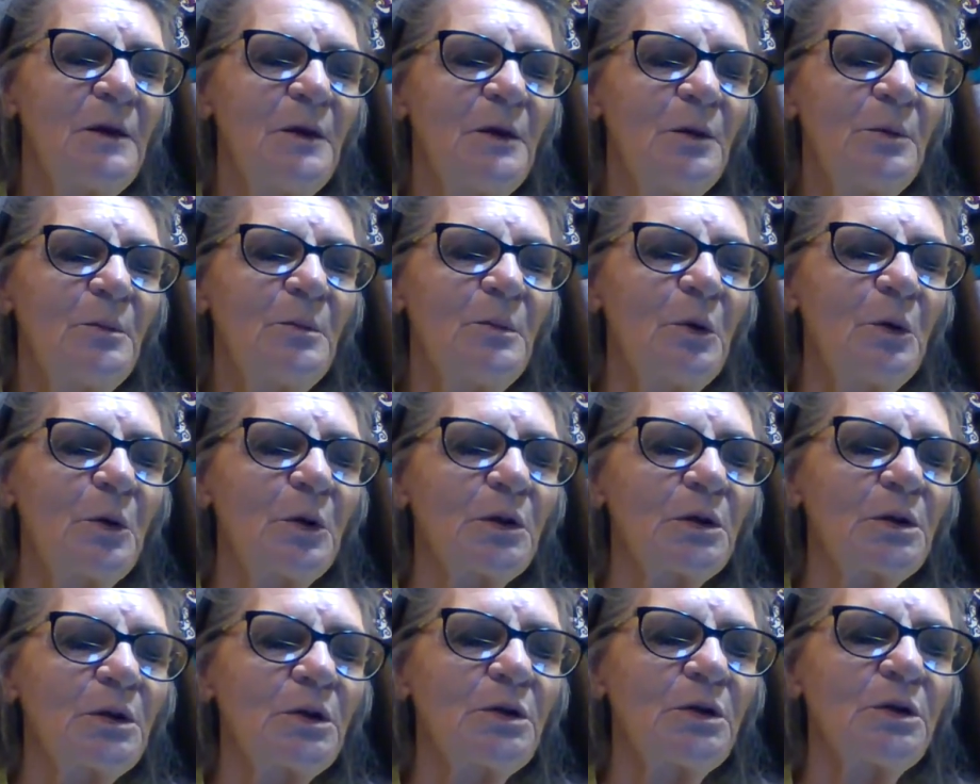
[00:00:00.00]

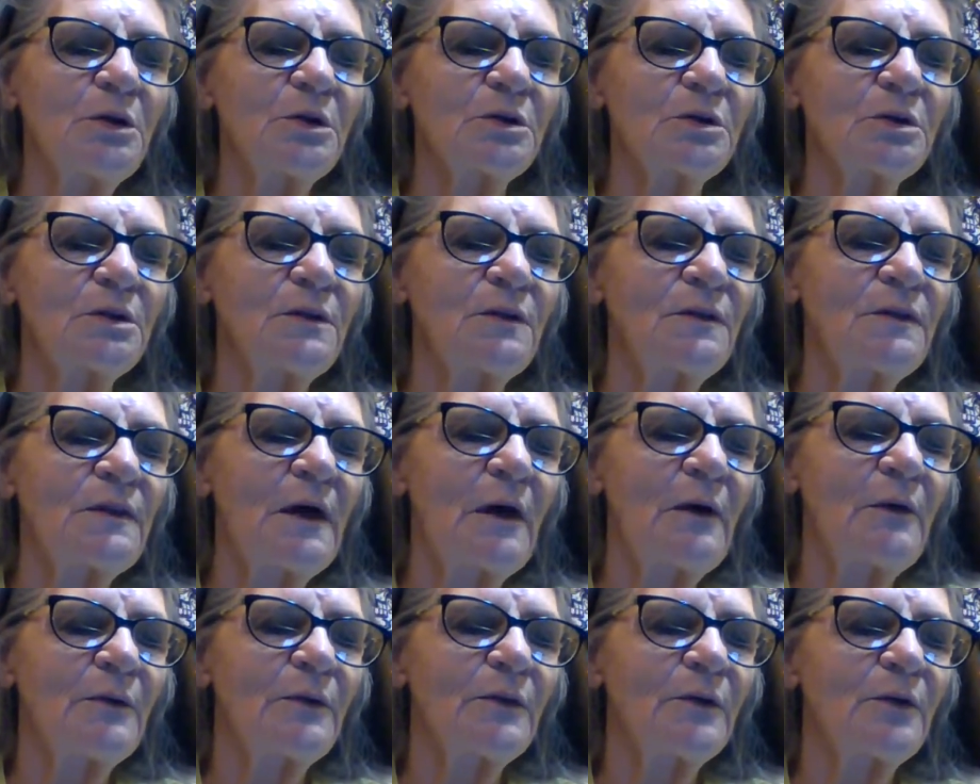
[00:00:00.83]
Moore looked and
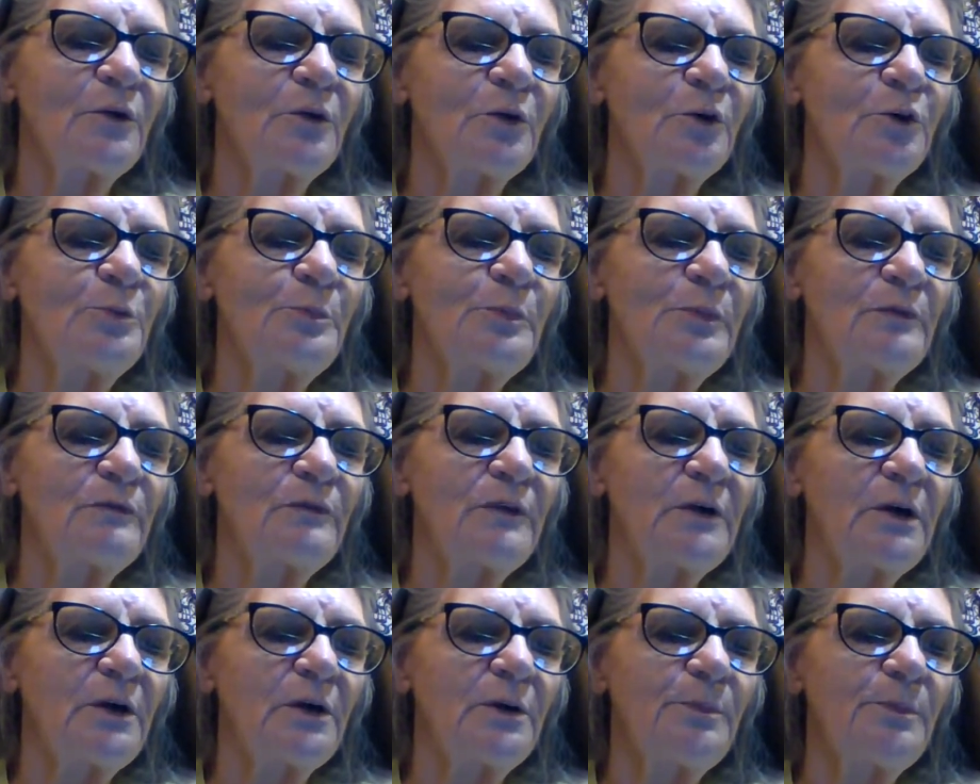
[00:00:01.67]
thought the group a
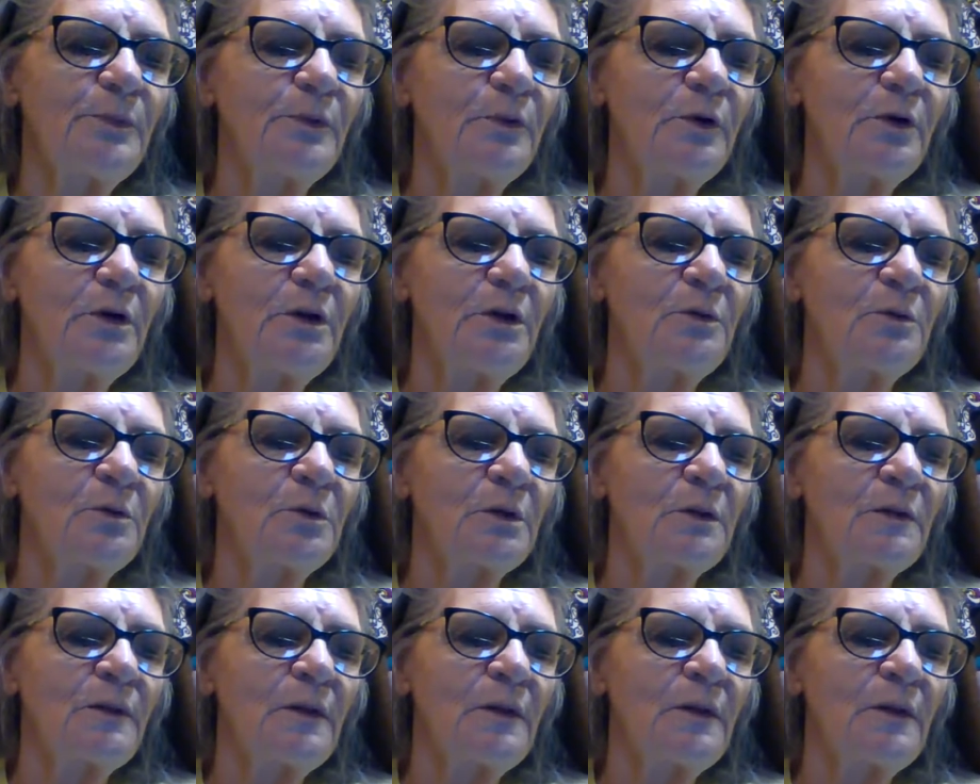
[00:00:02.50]
very pretty one,